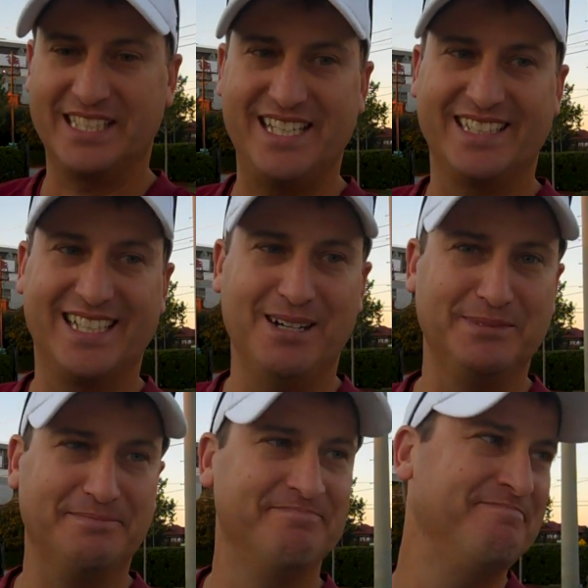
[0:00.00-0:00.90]
Got that in
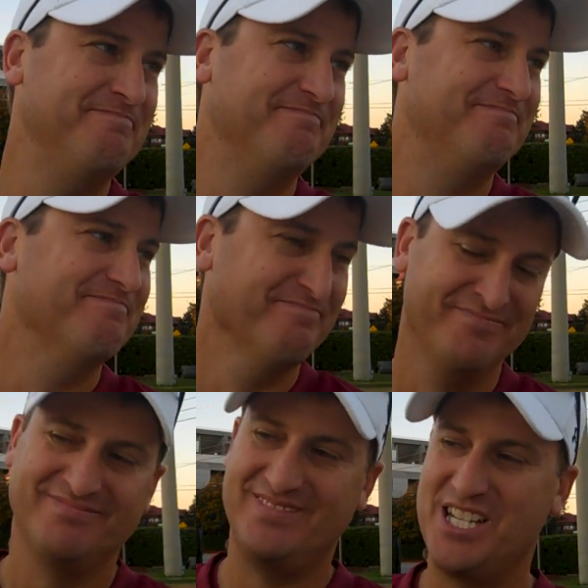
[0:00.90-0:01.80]
common. Yeah.
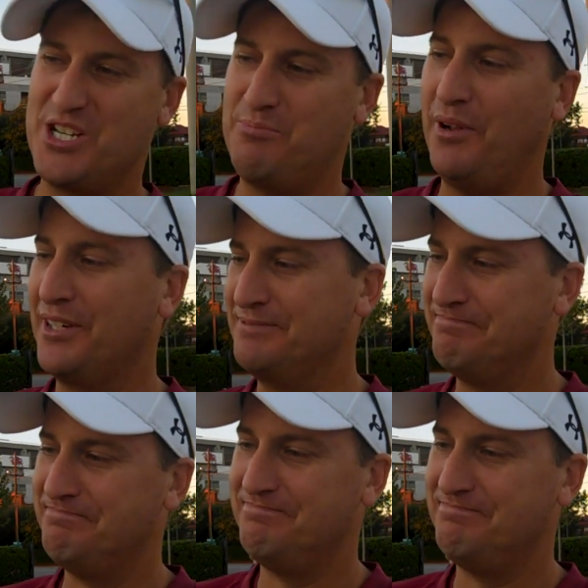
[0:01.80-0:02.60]
He's a good player.